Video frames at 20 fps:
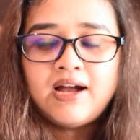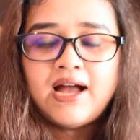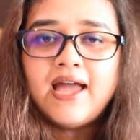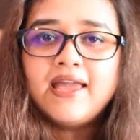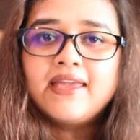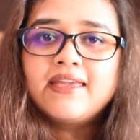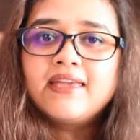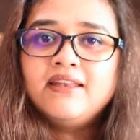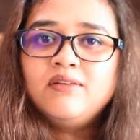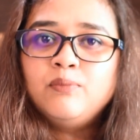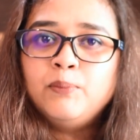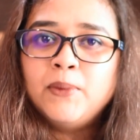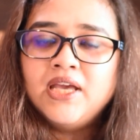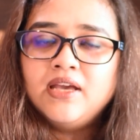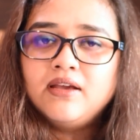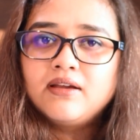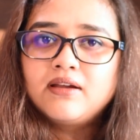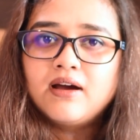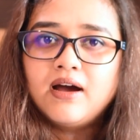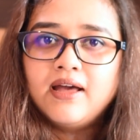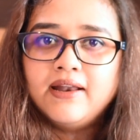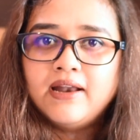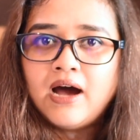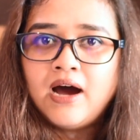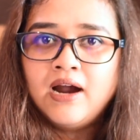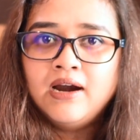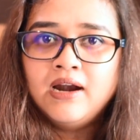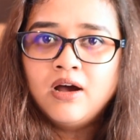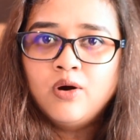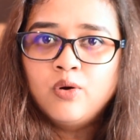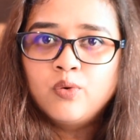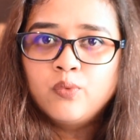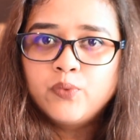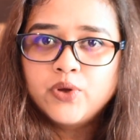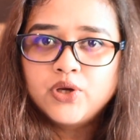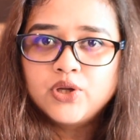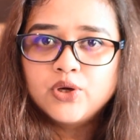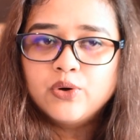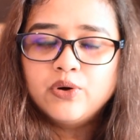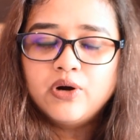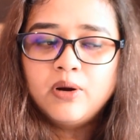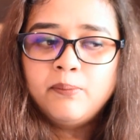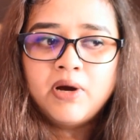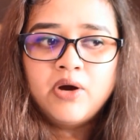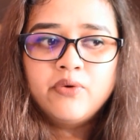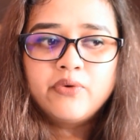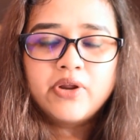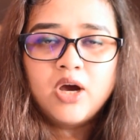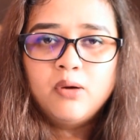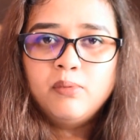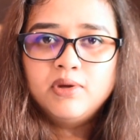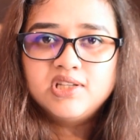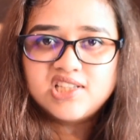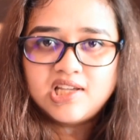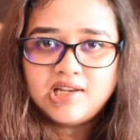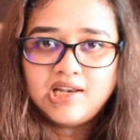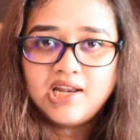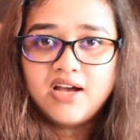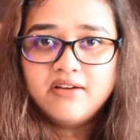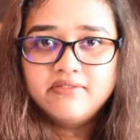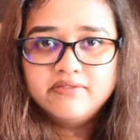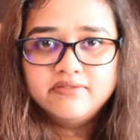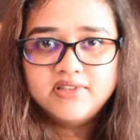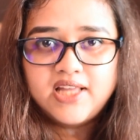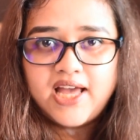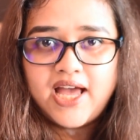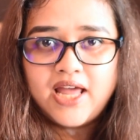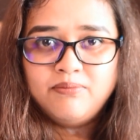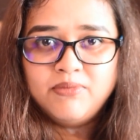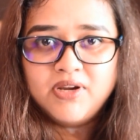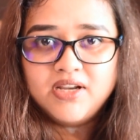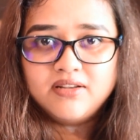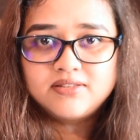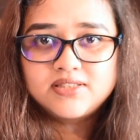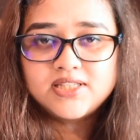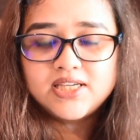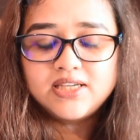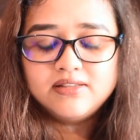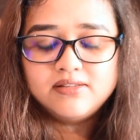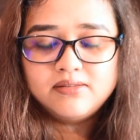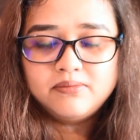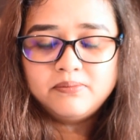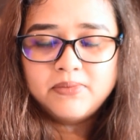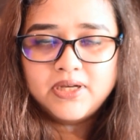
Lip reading: I can make an hour-long video about how much I love The Handmaid's Tale,